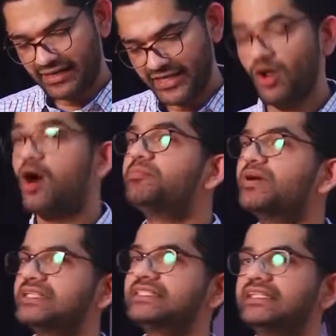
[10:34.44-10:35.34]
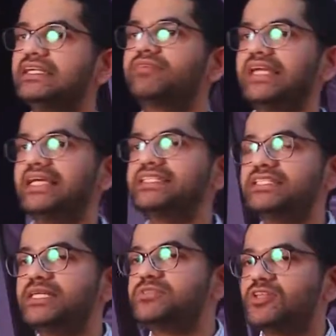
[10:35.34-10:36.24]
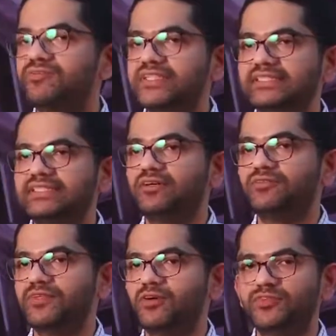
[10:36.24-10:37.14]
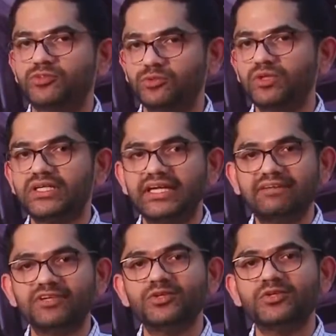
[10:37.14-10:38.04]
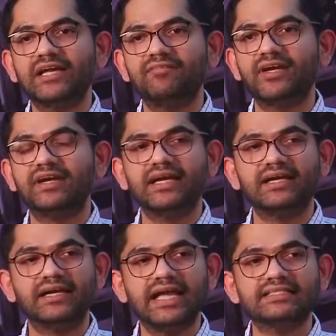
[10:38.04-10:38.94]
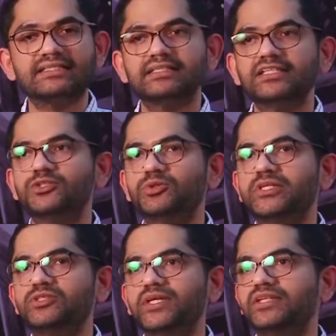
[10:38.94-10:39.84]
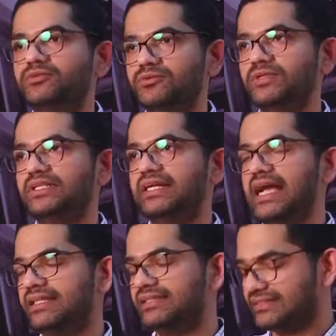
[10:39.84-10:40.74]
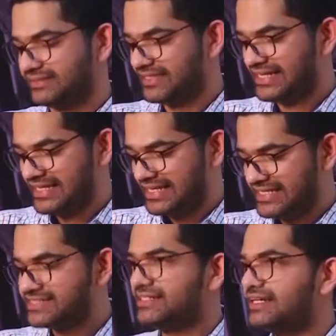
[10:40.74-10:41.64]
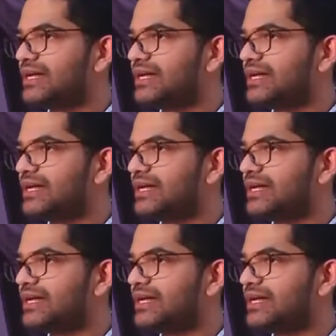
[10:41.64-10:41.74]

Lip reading: not personal relationships of the ruler, even though they were entered into between the ruler and the East India